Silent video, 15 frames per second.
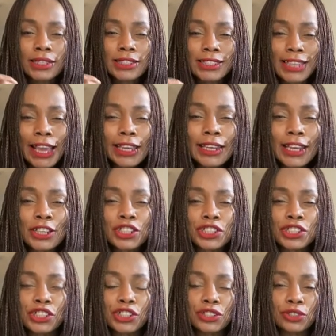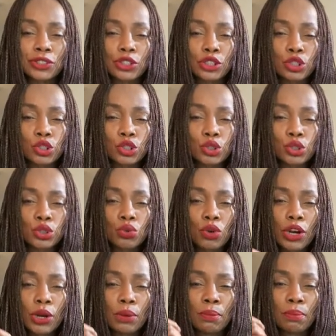Taking a decision
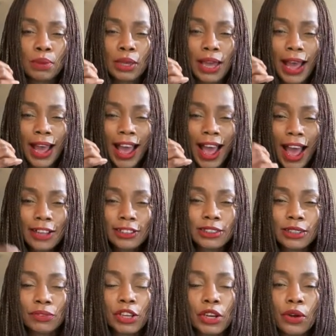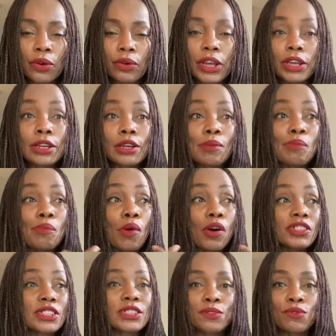to be active in creating a
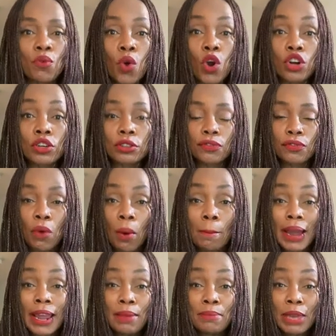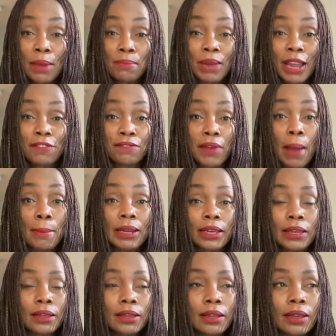positive world for me and my
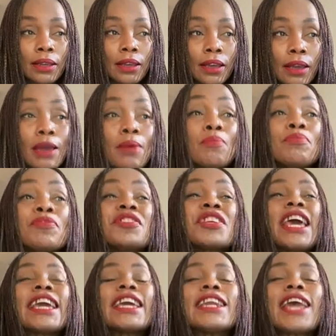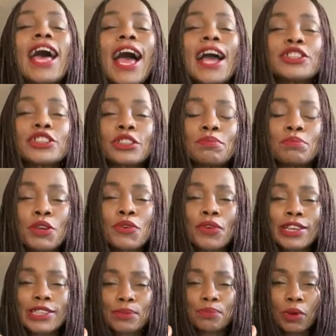family, taking action, being
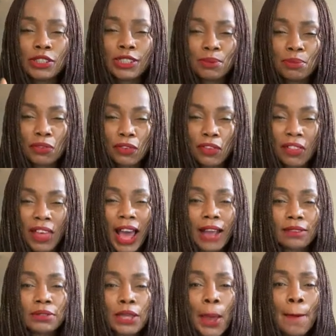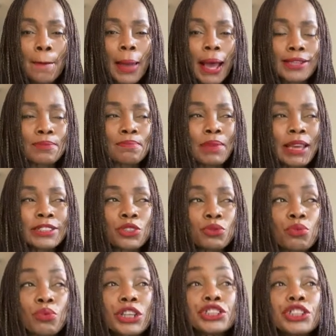responsible for that, has meant
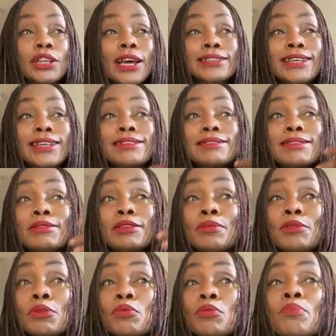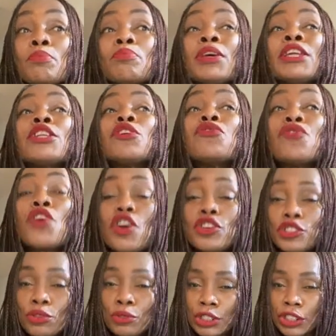reaching out and being the
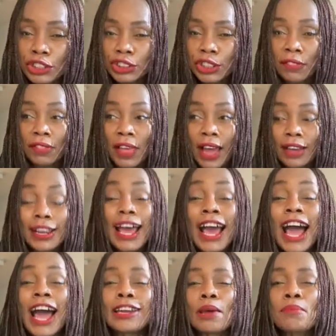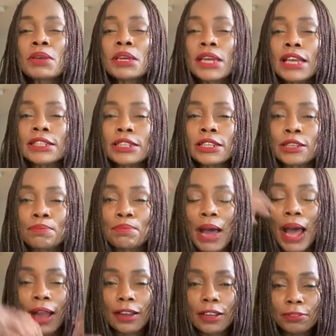first to initiate that, and I'm getting it
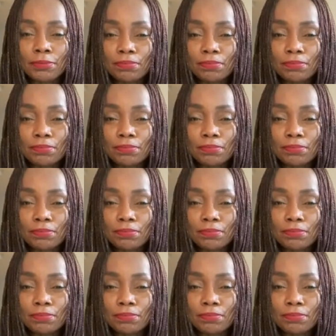back.